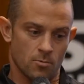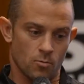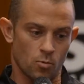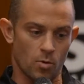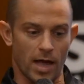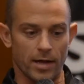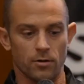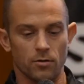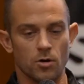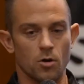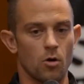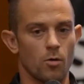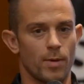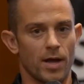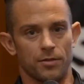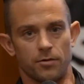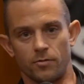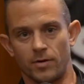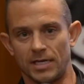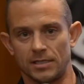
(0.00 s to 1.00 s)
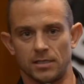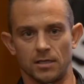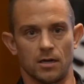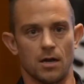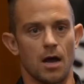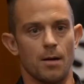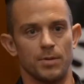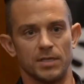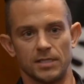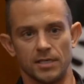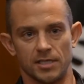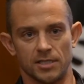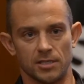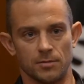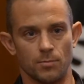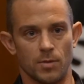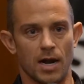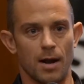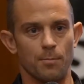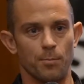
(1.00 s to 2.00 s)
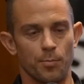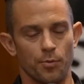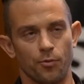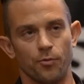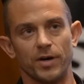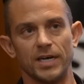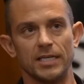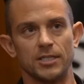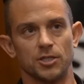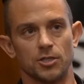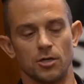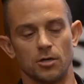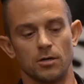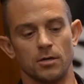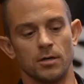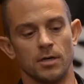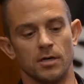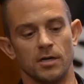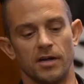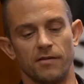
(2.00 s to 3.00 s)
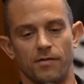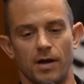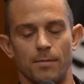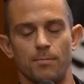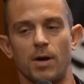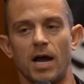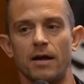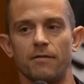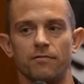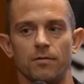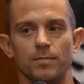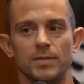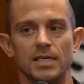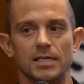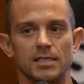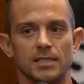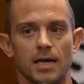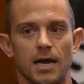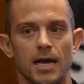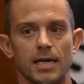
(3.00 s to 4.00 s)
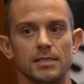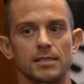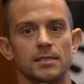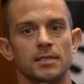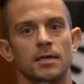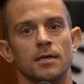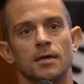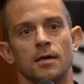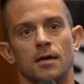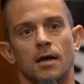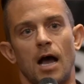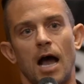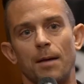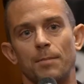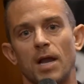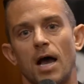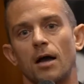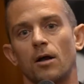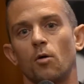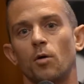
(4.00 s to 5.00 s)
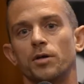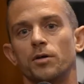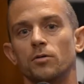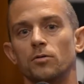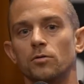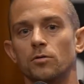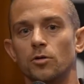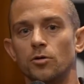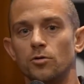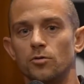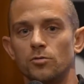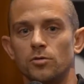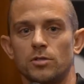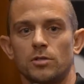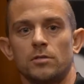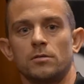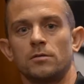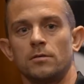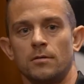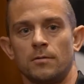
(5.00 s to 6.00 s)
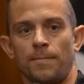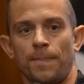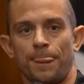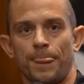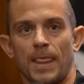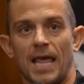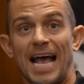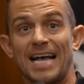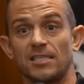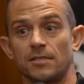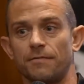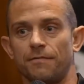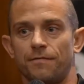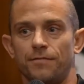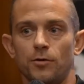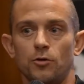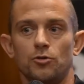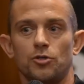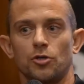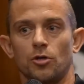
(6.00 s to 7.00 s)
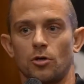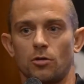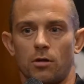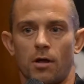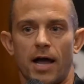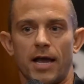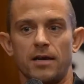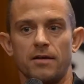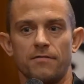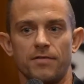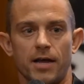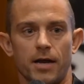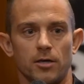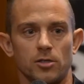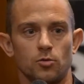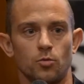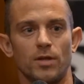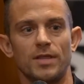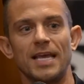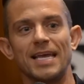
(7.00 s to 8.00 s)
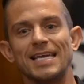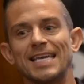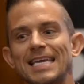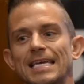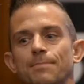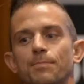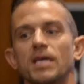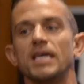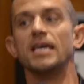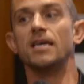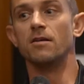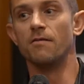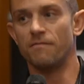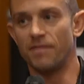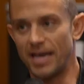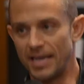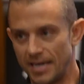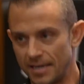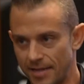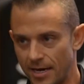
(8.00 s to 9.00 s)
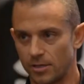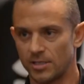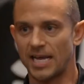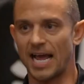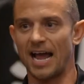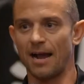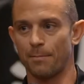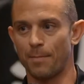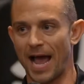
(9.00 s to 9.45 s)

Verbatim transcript: well, I don't know about the rest of the competition, but I'm pretty sure if I buy from these guys, I'm not going to lose as a future client of theirs when they keep innovating their tech